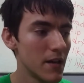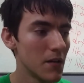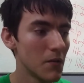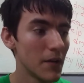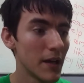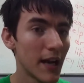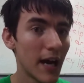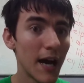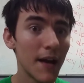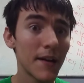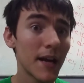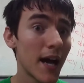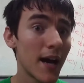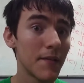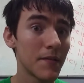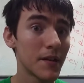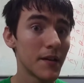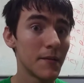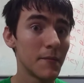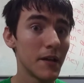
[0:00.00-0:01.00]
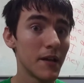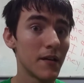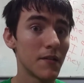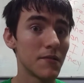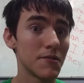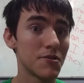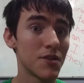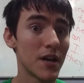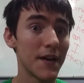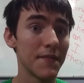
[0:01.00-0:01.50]
I'm not going to be able
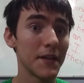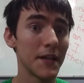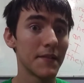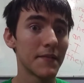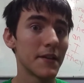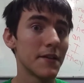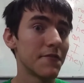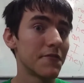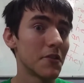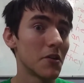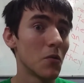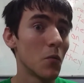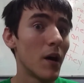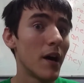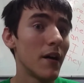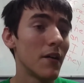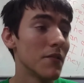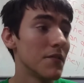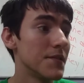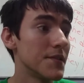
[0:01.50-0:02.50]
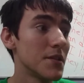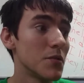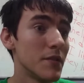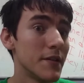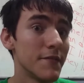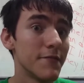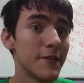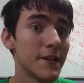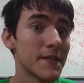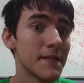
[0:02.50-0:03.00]
to drive that thing for a while until we
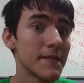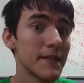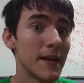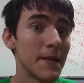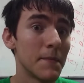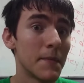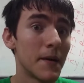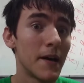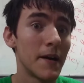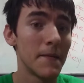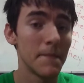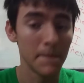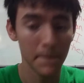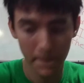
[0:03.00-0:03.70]
fix that pipe.